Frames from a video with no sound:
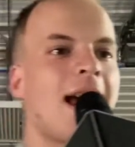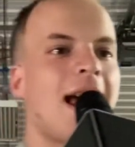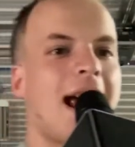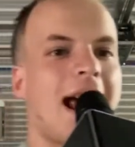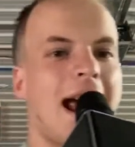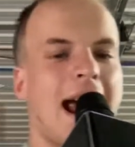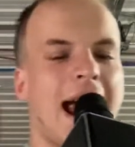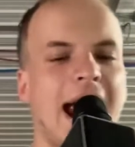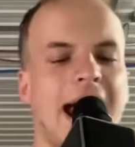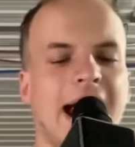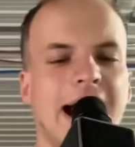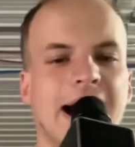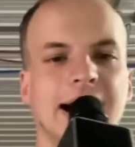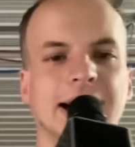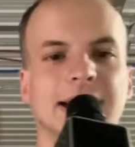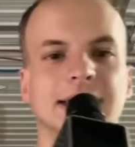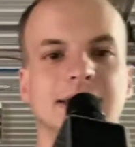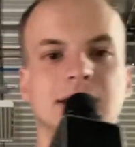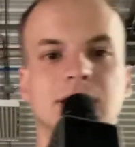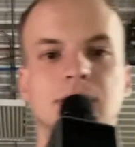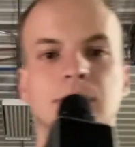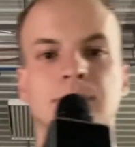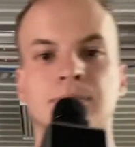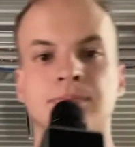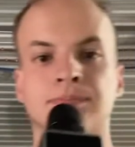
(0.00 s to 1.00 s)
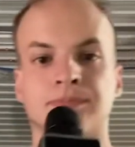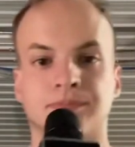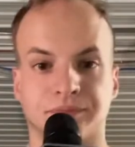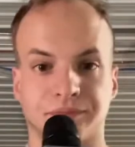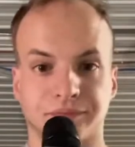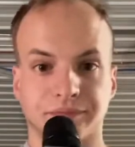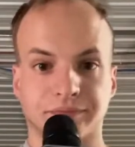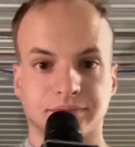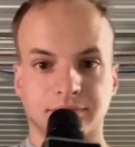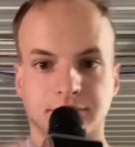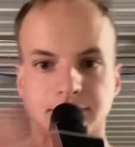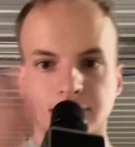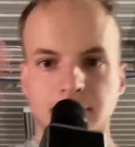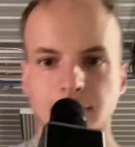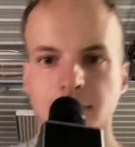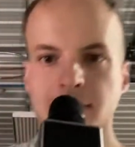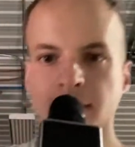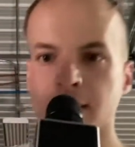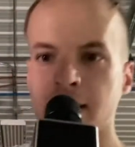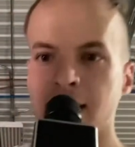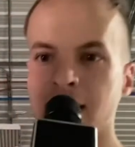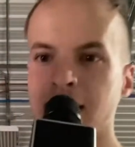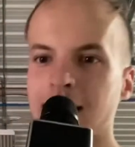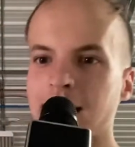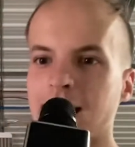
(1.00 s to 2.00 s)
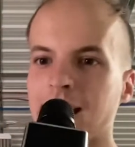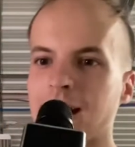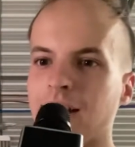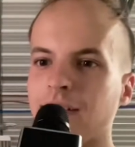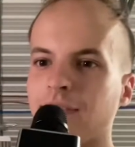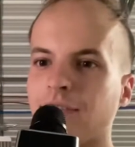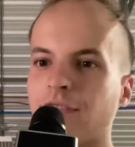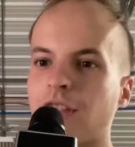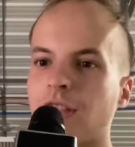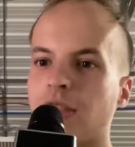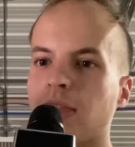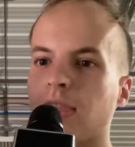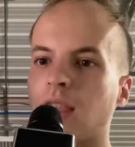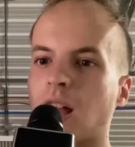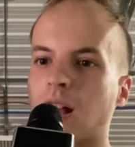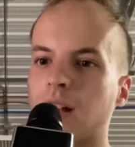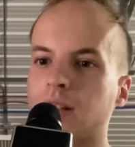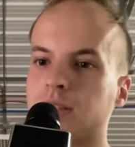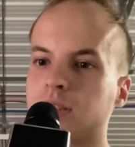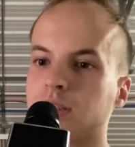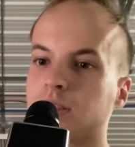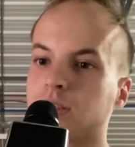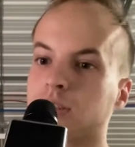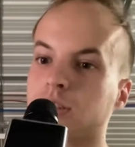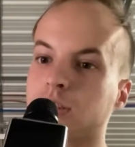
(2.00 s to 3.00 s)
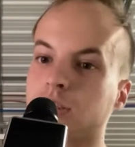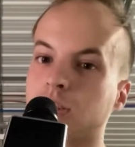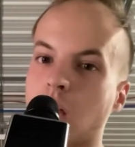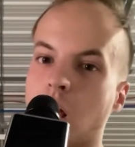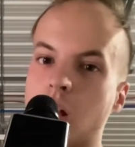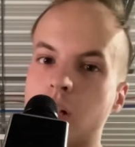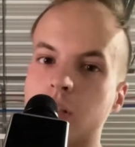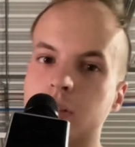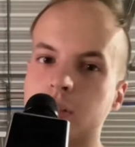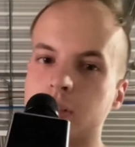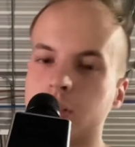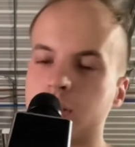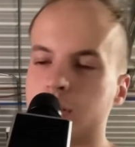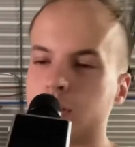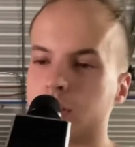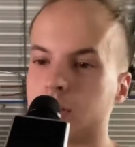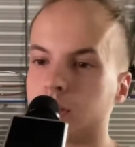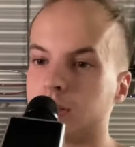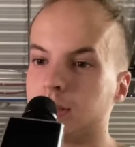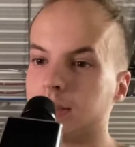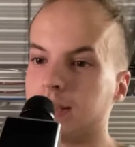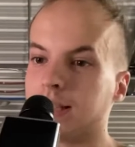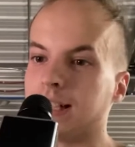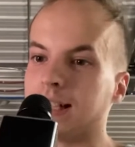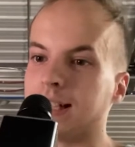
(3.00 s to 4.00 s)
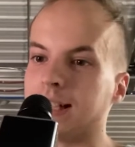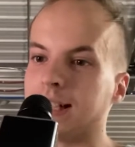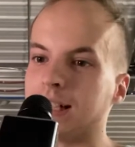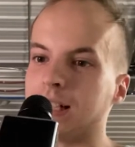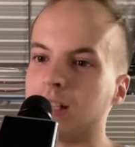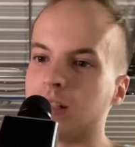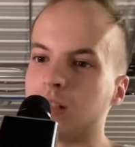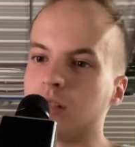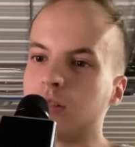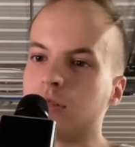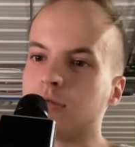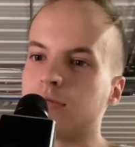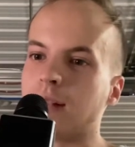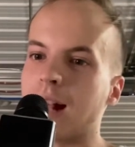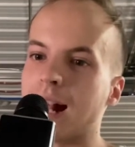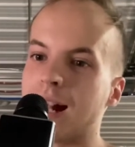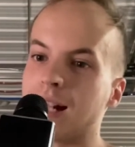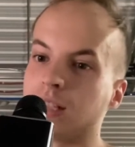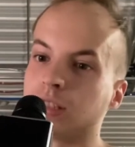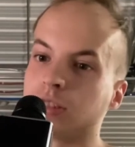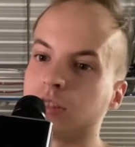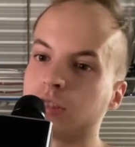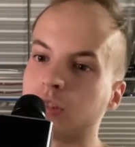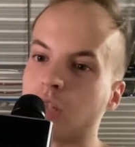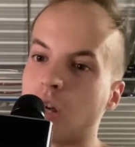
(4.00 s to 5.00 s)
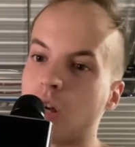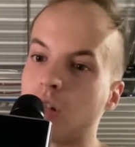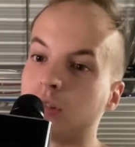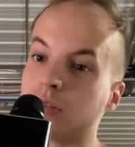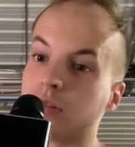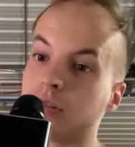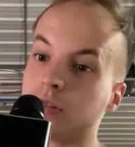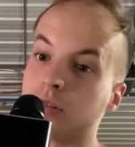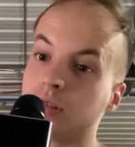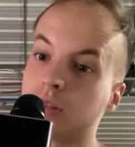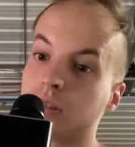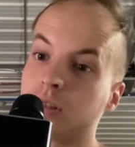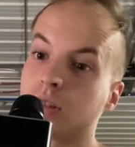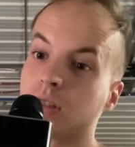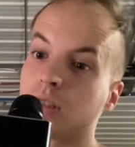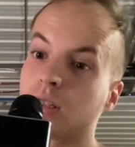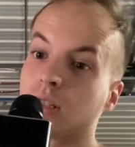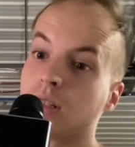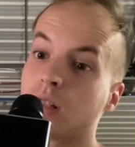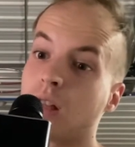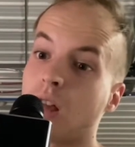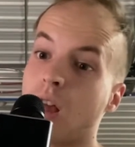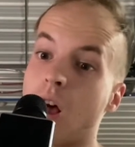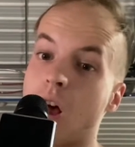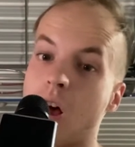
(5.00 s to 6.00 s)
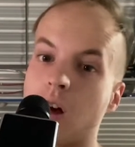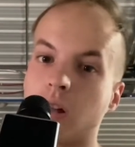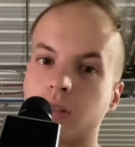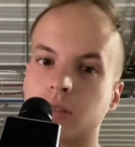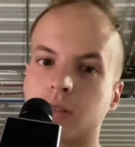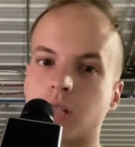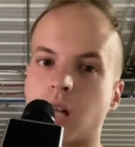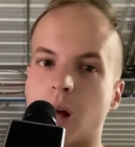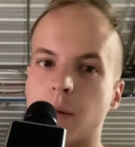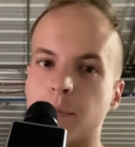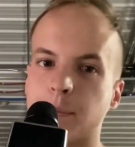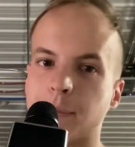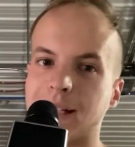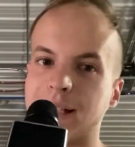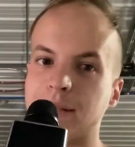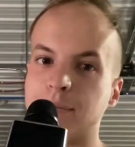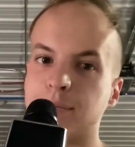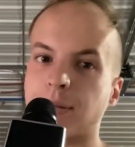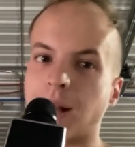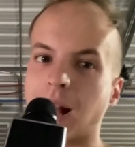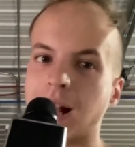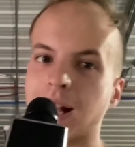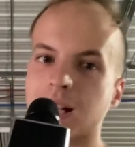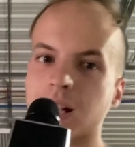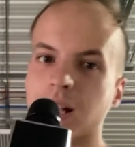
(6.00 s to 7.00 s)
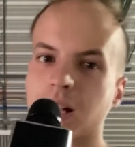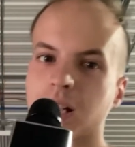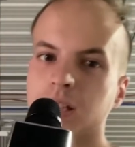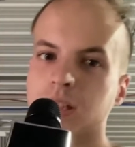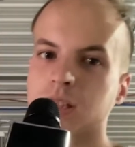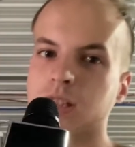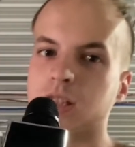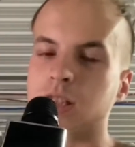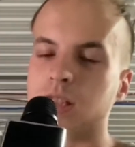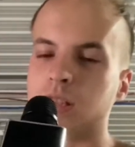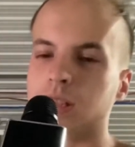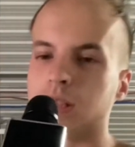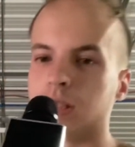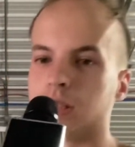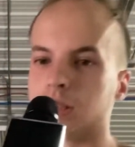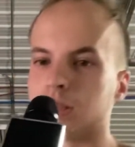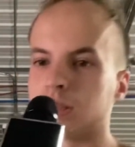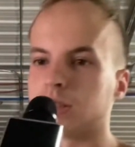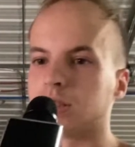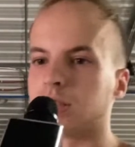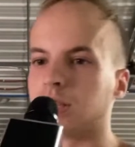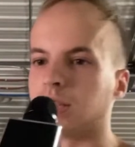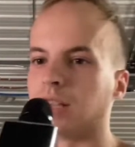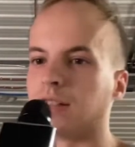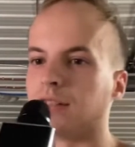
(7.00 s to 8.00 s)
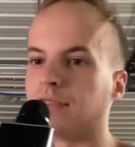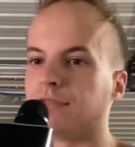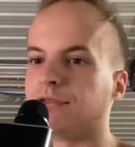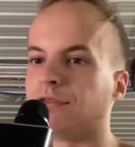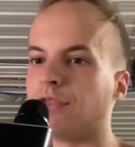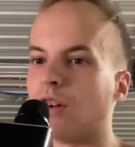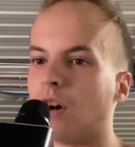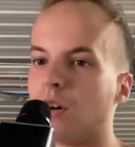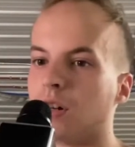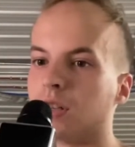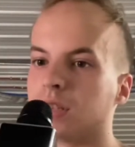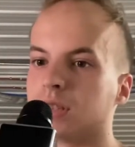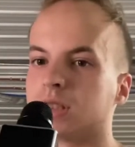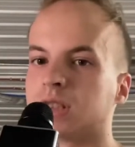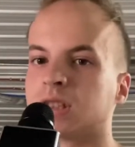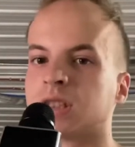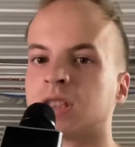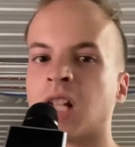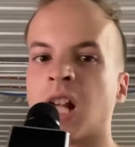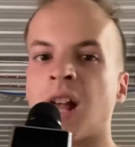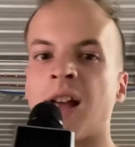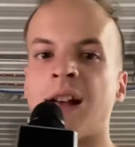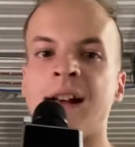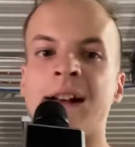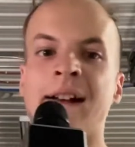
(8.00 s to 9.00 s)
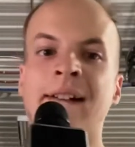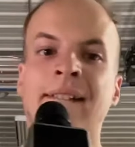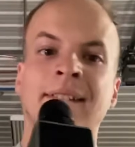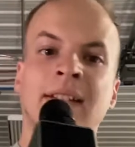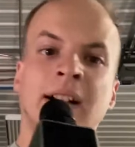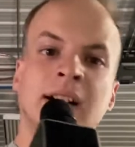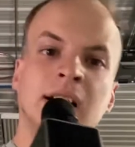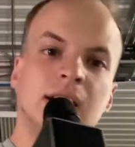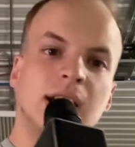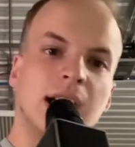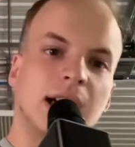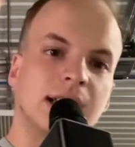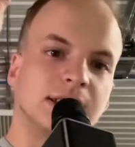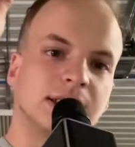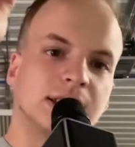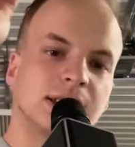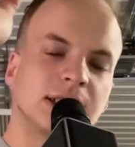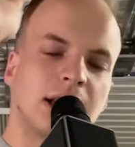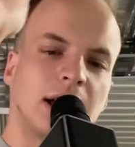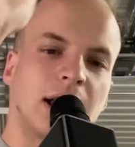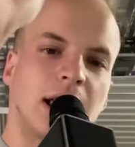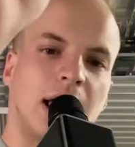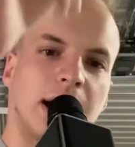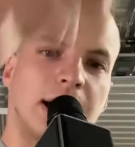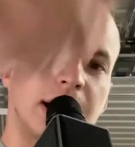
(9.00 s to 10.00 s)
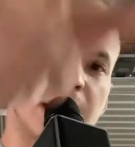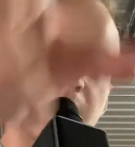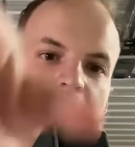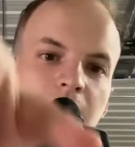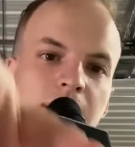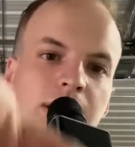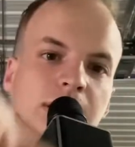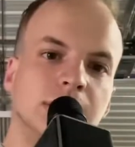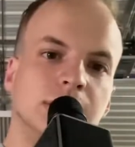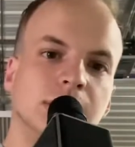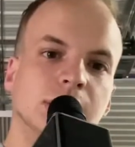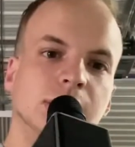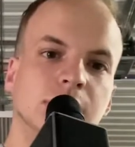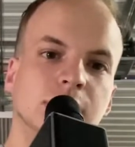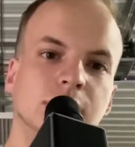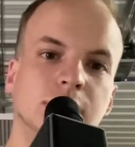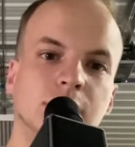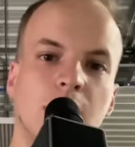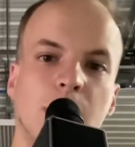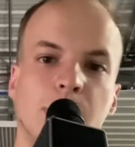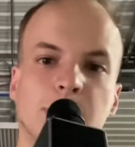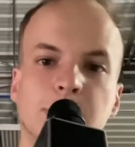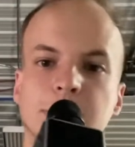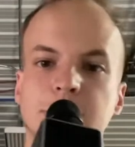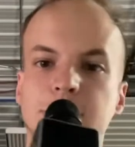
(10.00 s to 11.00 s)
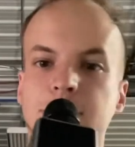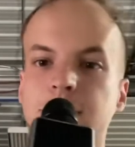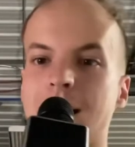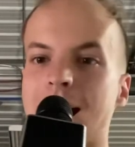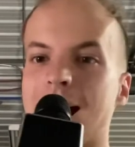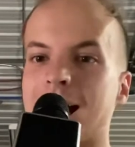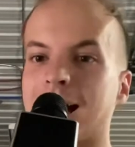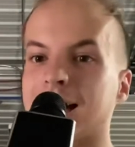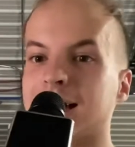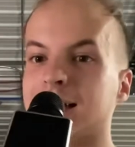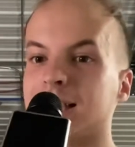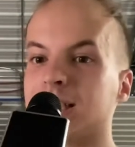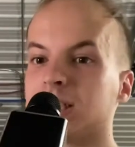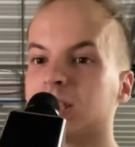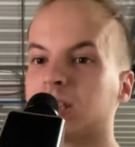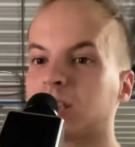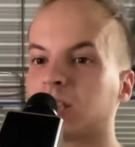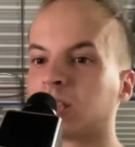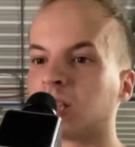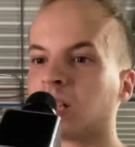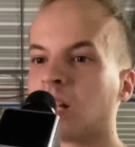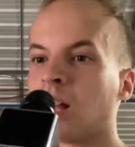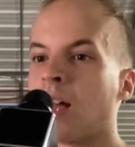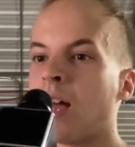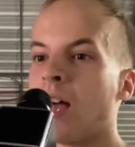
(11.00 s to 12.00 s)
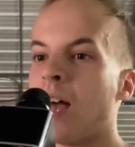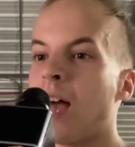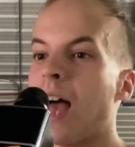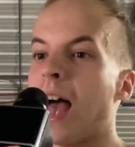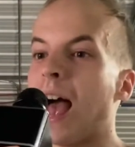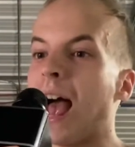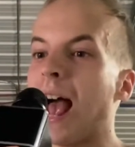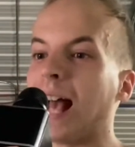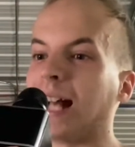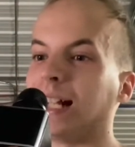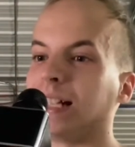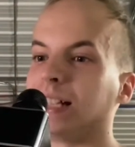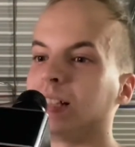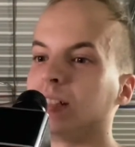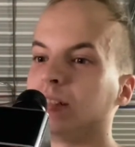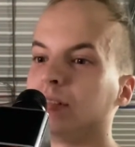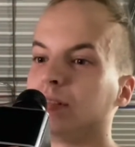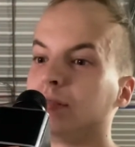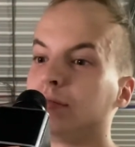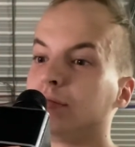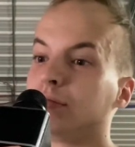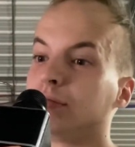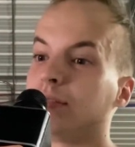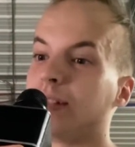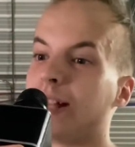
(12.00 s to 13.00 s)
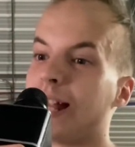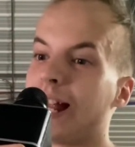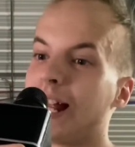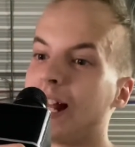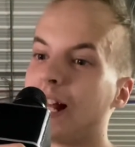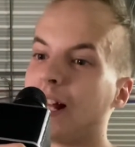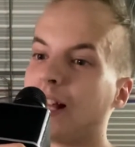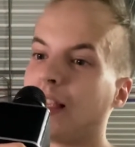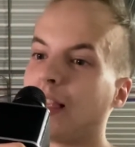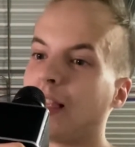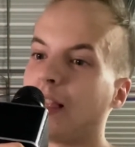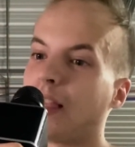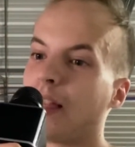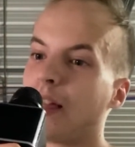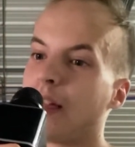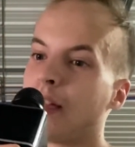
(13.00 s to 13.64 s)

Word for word: And if the WWE vessel are coming back to Seaforts, just like you Roman Reigns, I will